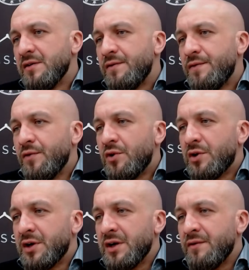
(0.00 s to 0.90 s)

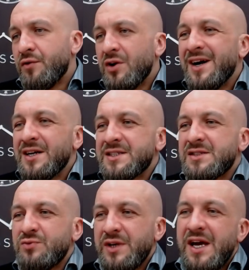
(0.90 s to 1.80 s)
For
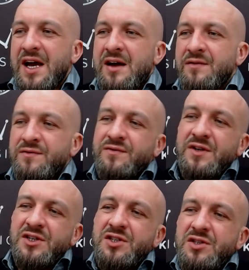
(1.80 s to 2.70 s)
us, we have
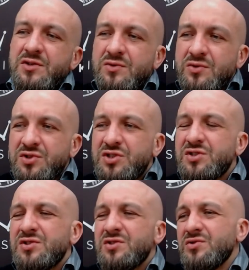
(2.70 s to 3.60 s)
a
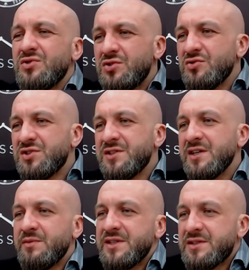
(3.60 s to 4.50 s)
huge
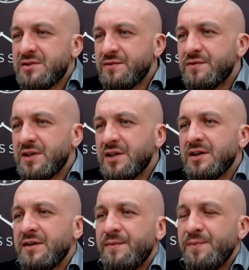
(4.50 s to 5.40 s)
database
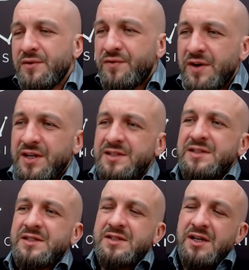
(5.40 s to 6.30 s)
of
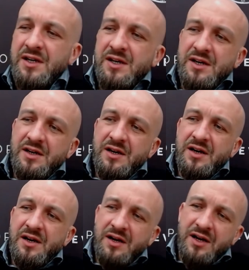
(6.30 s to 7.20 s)
friends,
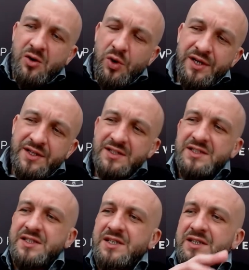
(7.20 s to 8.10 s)

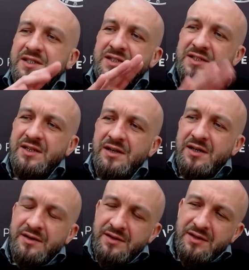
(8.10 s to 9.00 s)
acquaintances,
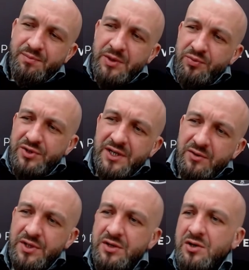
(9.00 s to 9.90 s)
people that
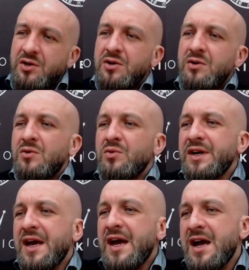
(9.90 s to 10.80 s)
we know.
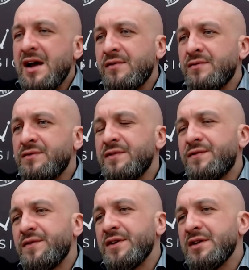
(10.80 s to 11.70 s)
We have
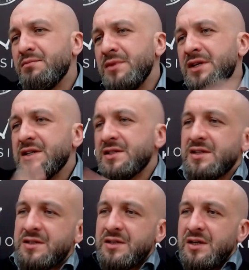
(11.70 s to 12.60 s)
different media,
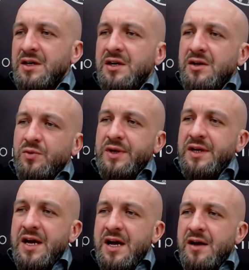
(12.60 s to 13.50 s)
like we
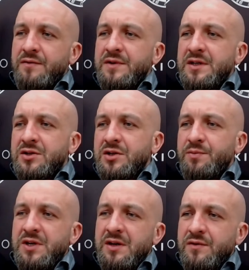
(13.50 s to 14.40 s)
have the
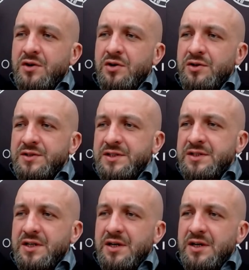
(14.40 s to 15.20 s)
Top Kyiv Girls